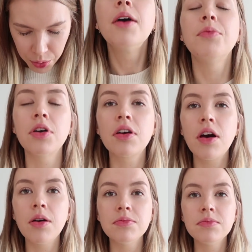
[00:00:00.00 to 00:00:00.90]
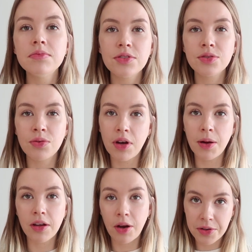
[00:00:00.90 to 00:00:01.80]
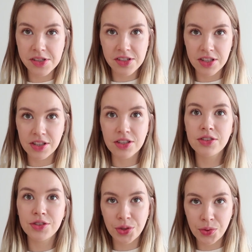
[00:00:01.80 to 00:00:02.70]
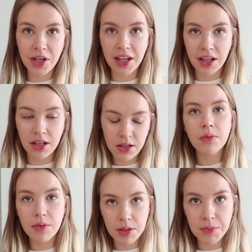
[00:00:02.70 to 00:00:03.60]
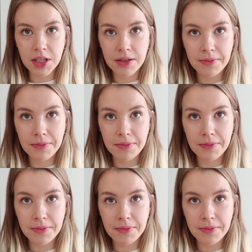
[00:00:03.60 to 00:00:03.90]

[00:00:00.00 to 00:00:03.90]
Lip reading: And welcome to a quarantine Q&A with me.